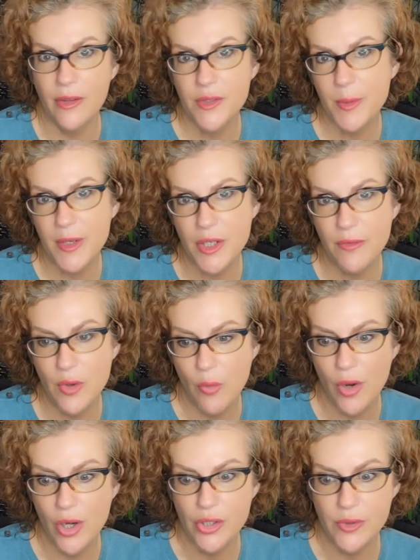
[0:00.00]
especially if you
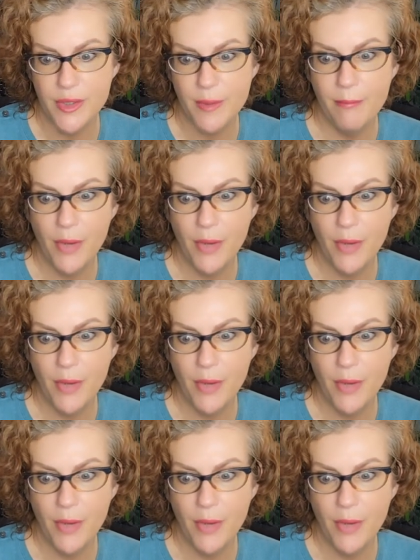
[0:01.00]
want to do some